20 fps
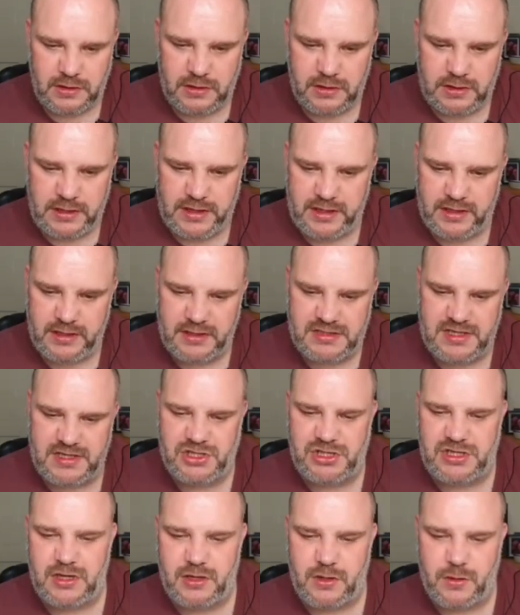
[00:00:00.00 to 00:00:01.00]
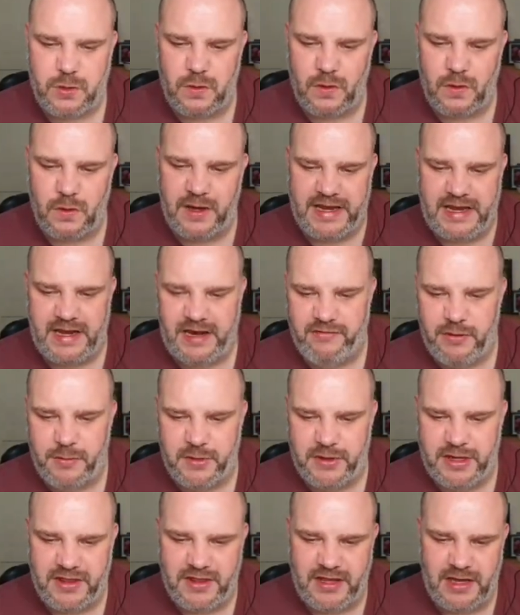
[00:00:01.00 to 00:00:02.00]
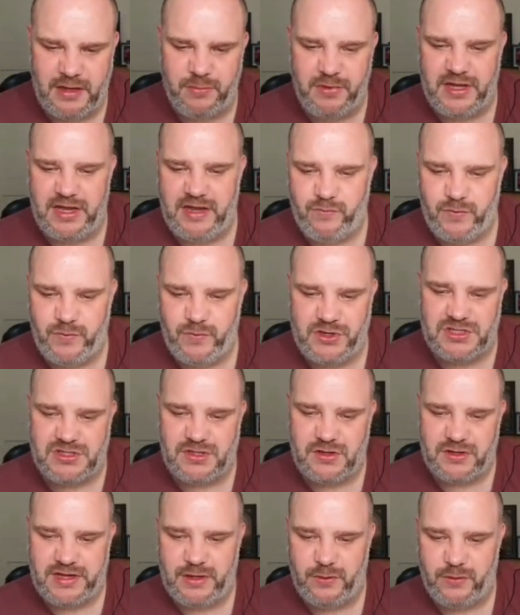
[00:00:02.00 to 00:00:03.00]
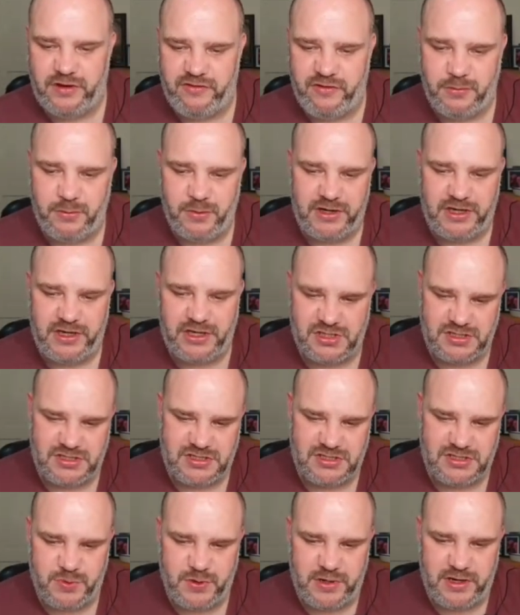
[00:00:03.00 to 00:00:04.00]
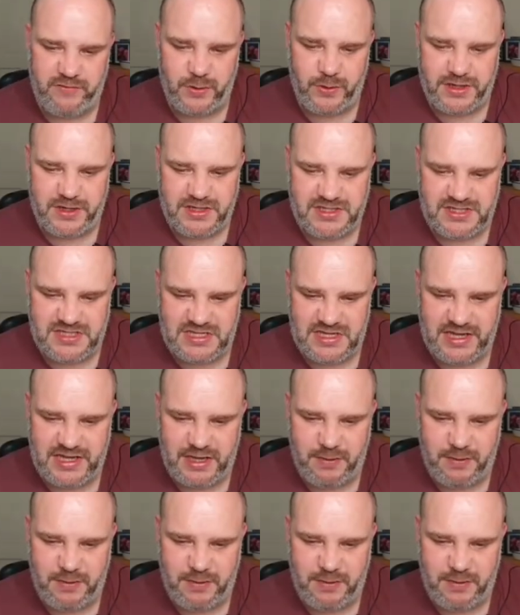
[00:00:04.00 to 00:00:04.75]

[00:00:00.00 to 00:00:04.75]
You see, she didn't quite kill everybody there, but even when she's not killed everybody, she's put everyone to sleep.